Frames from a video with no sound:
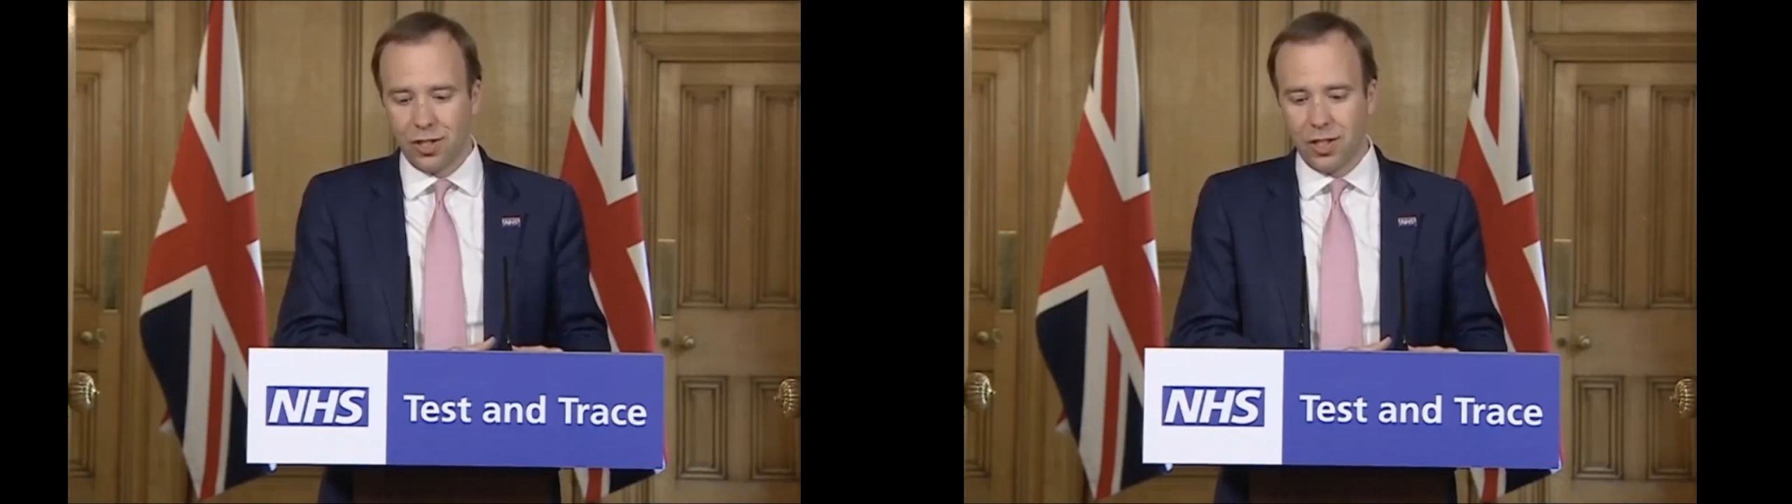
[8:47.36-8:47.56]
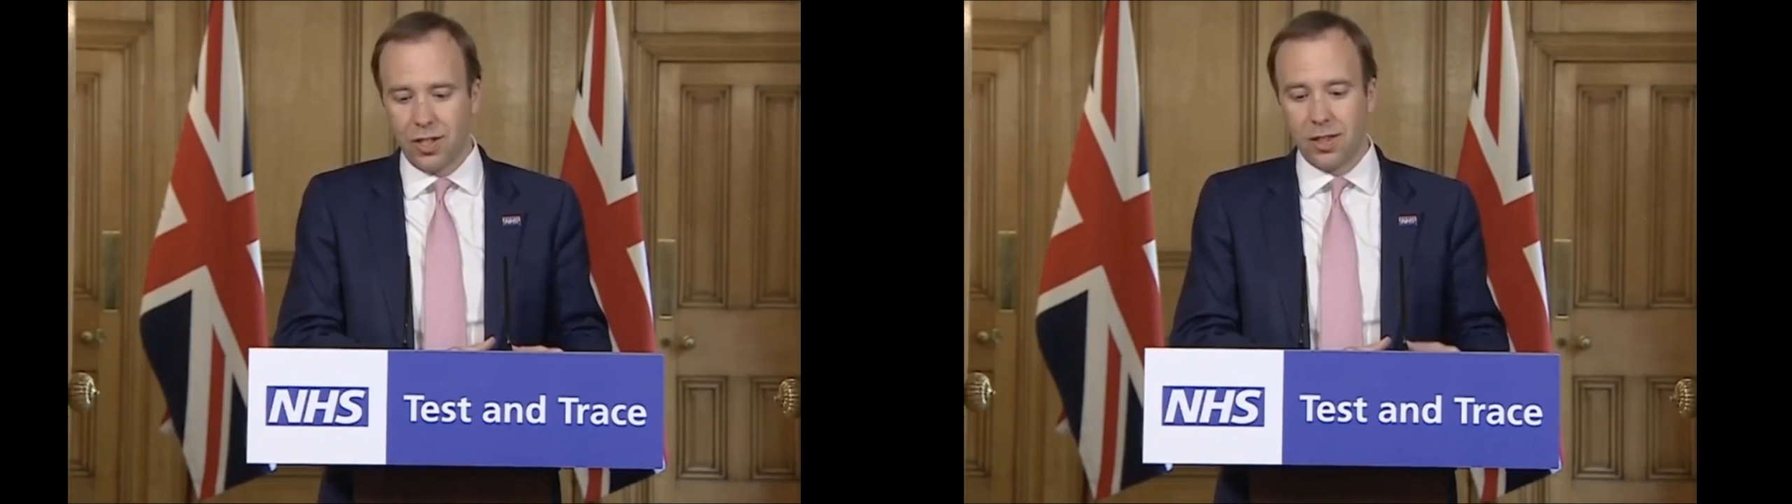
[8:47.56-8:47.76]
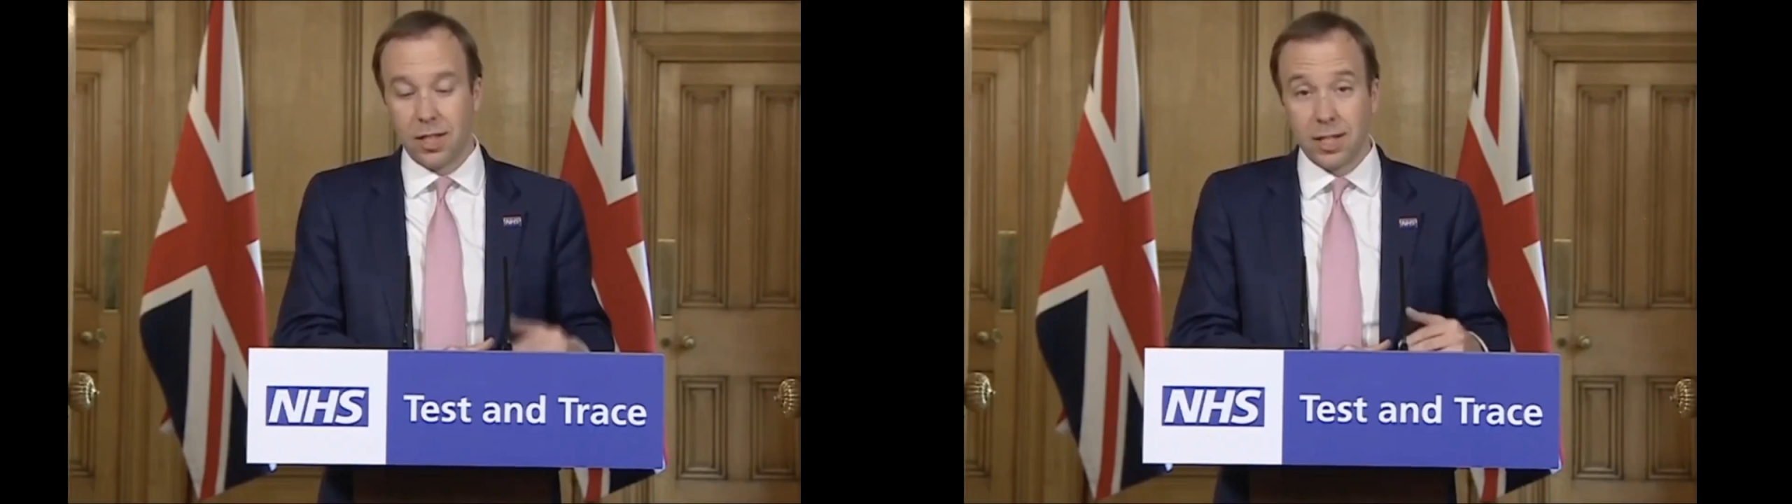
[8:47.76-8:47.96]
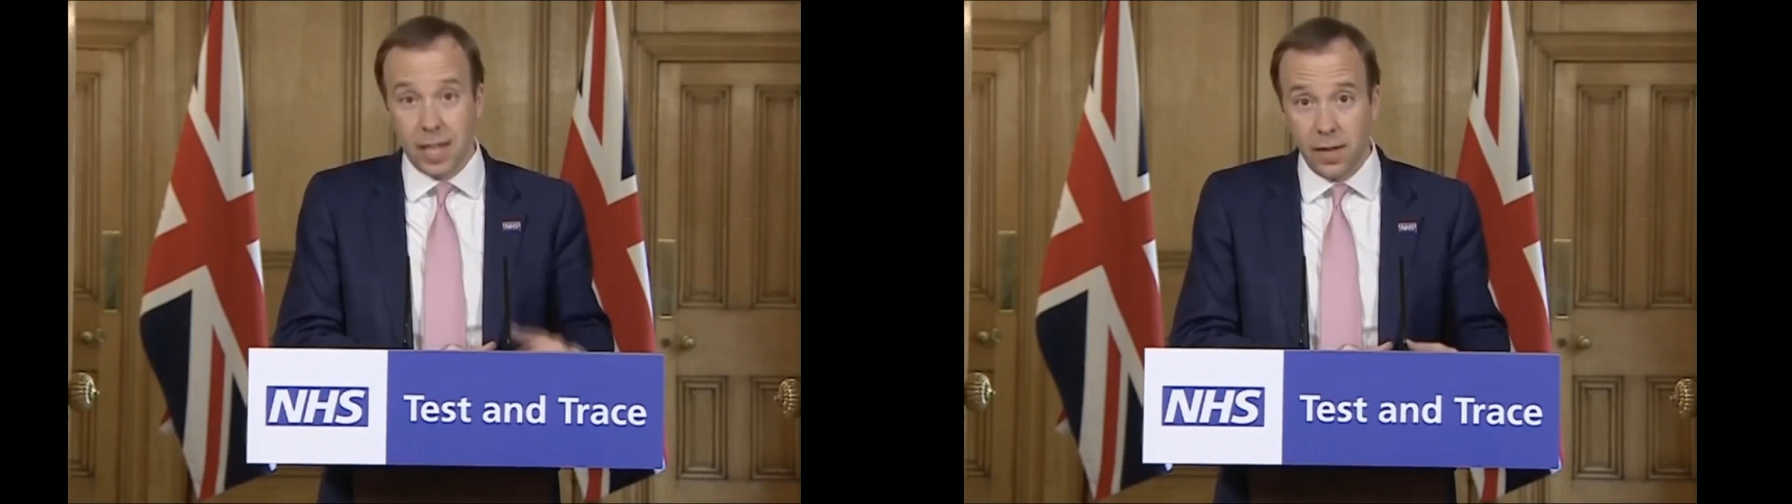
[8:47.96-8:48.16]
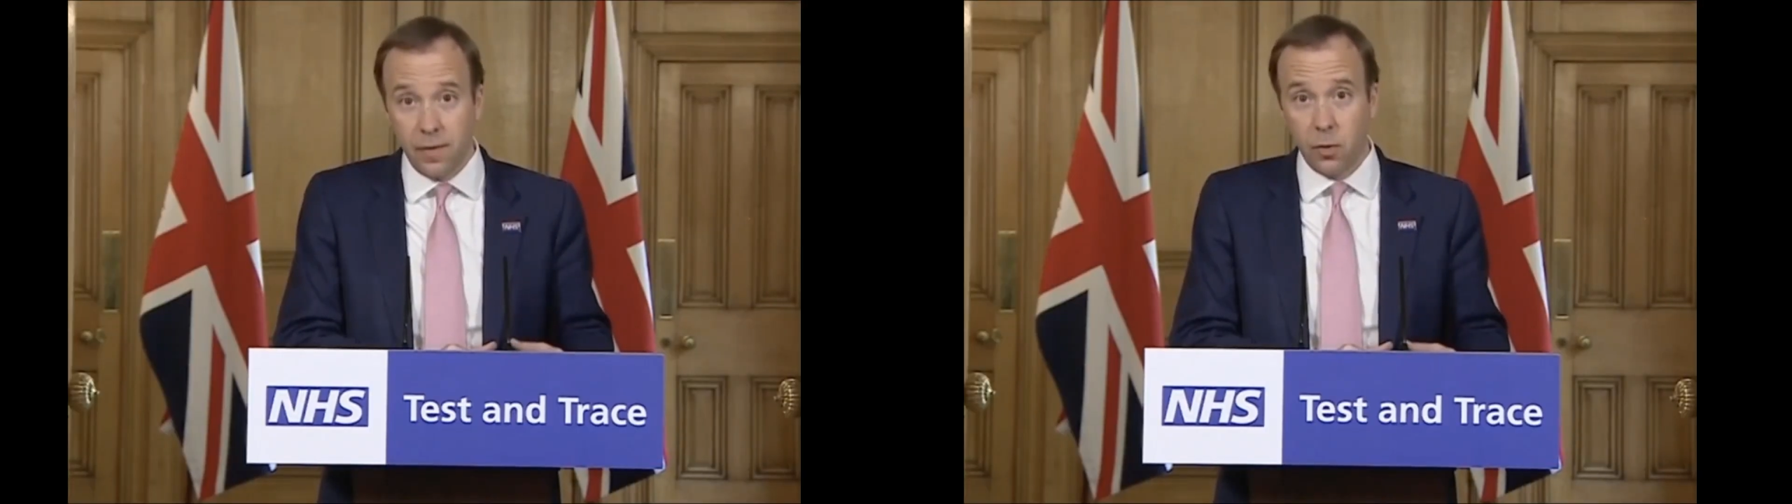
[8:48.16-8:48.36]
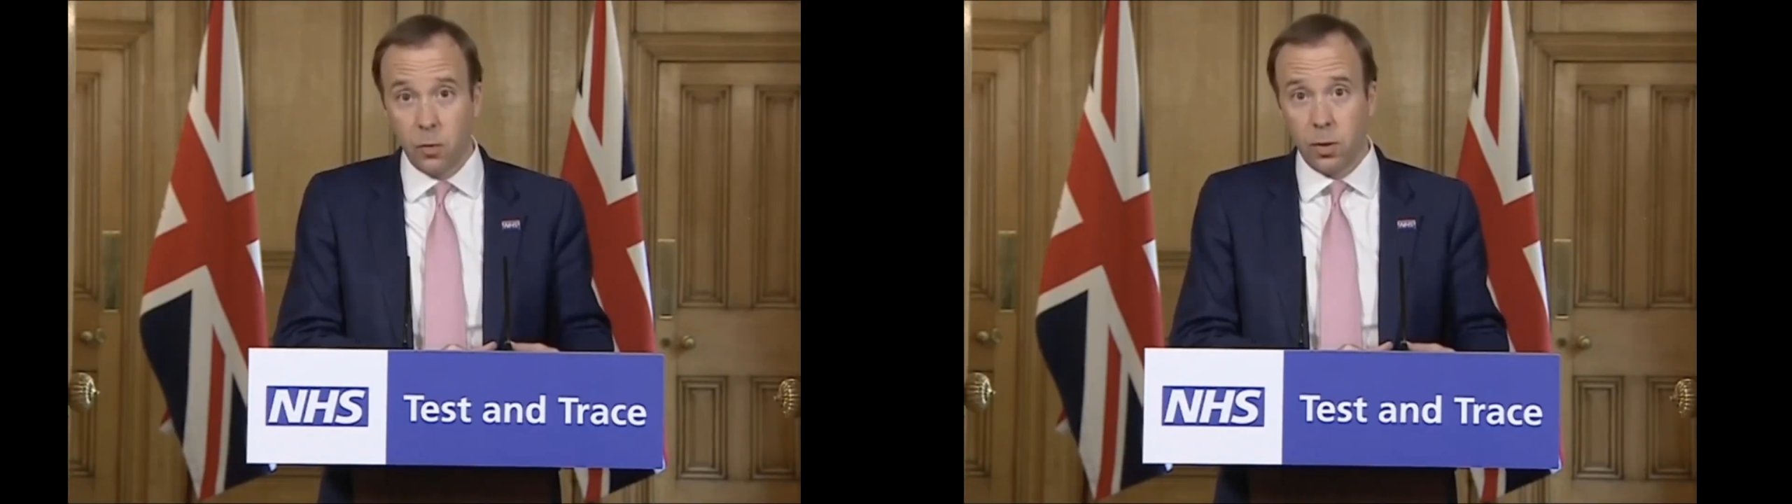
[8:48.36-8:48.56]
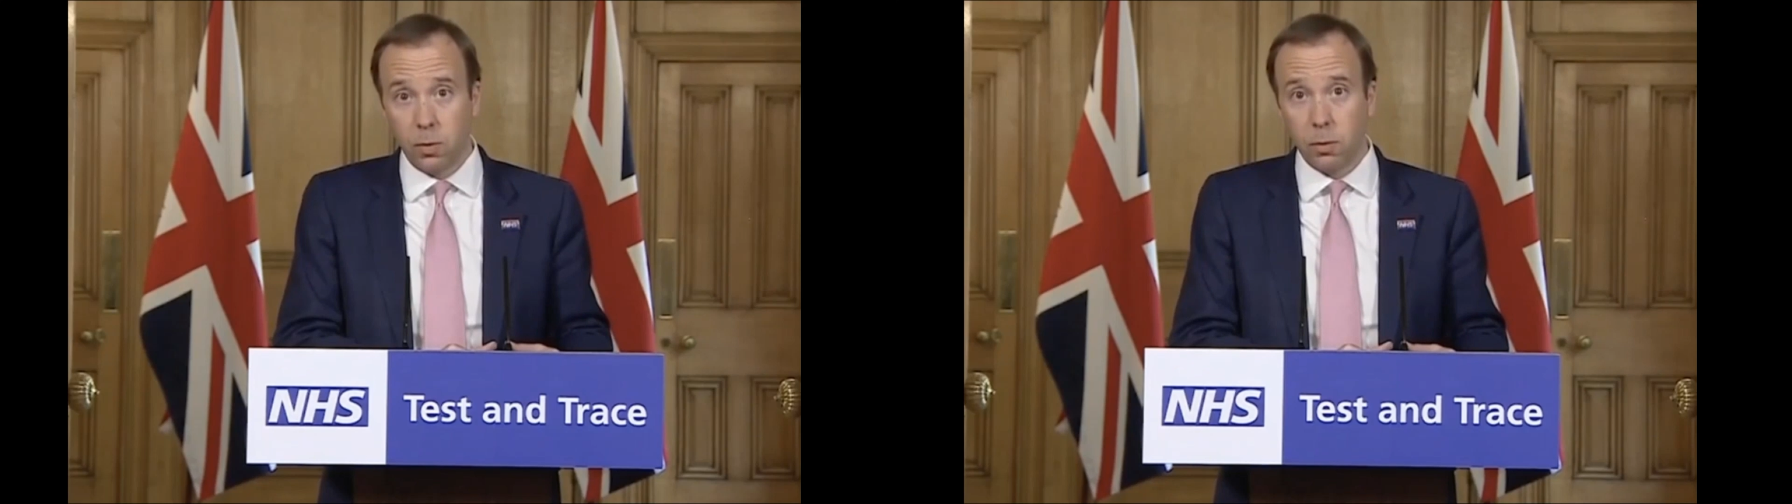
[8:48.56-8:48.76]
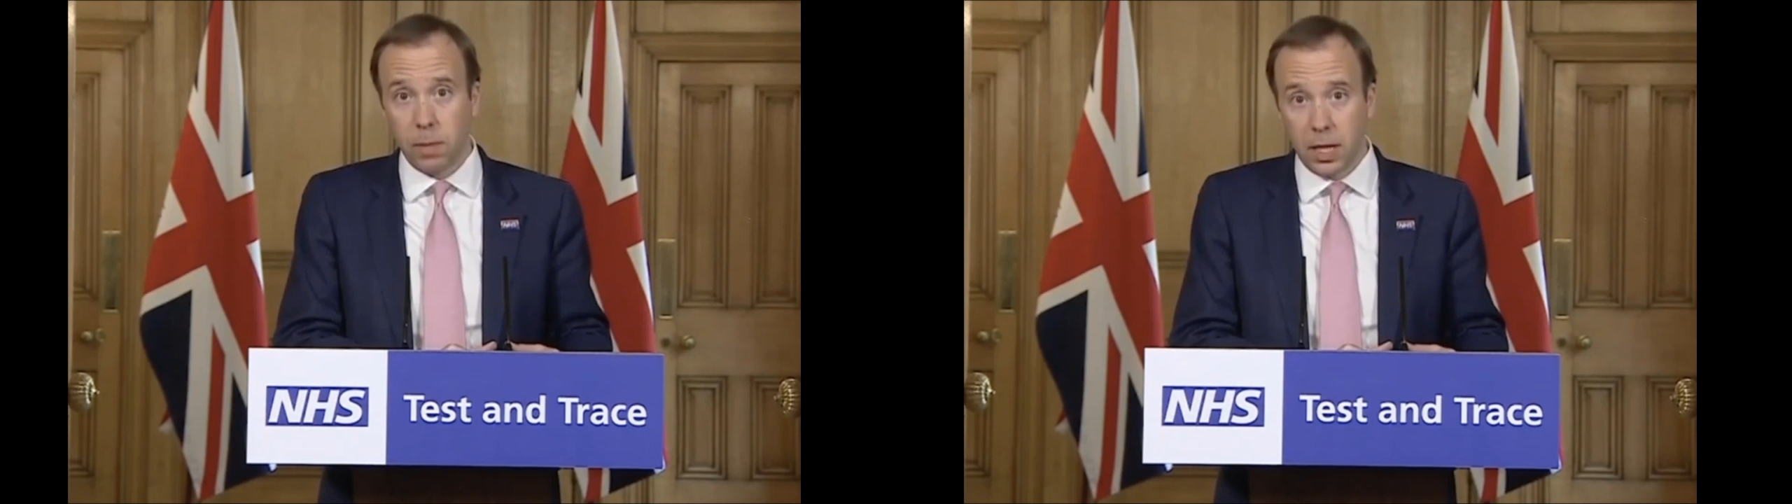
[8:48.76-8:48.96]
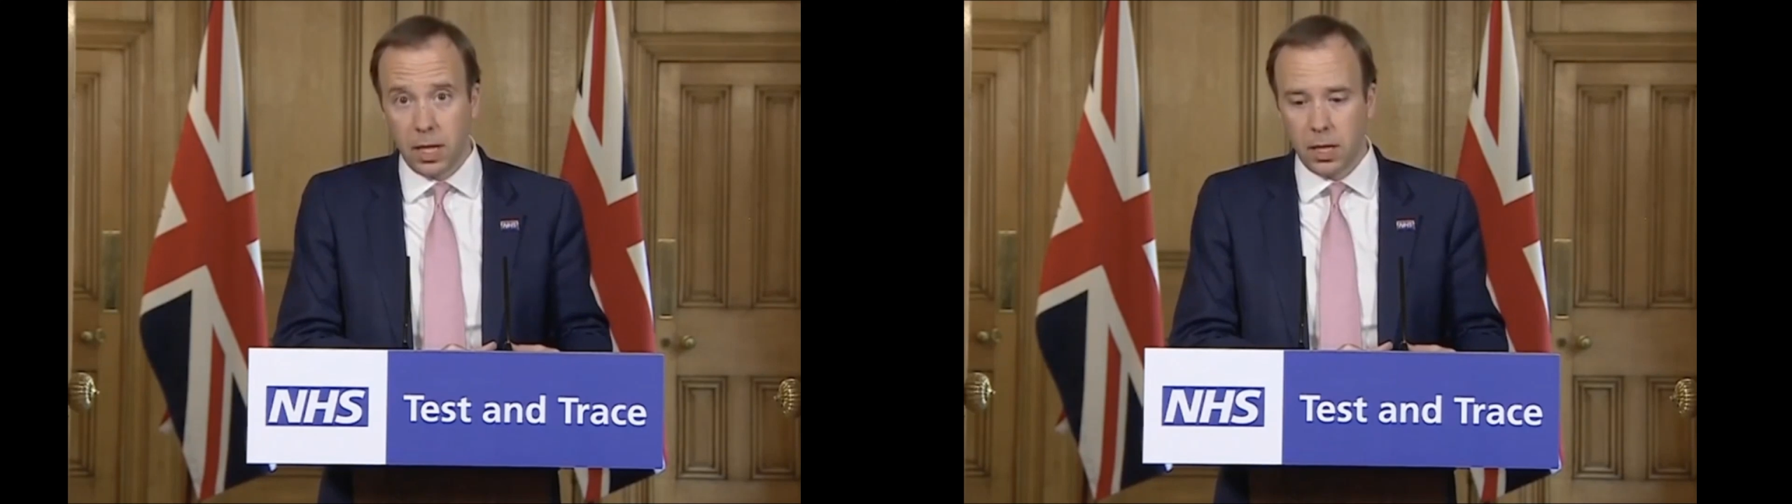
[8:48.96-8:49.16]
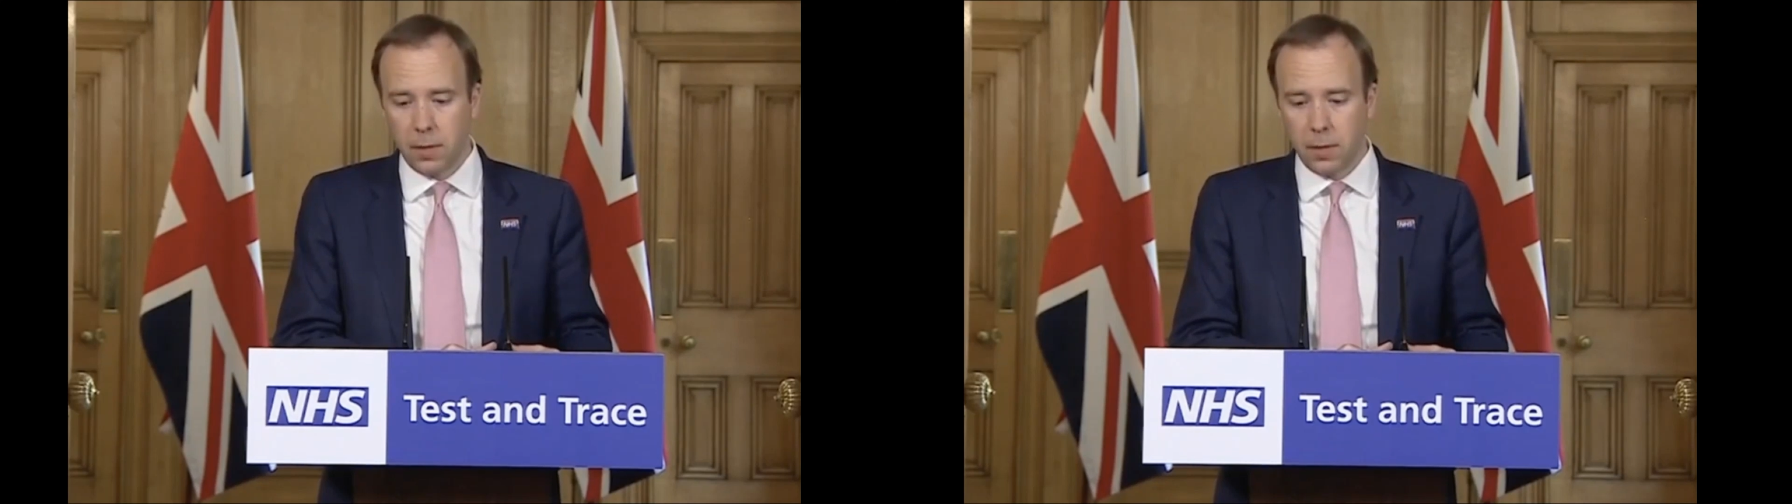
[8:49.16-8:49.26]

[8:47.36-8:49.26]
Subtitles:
The safer we will be,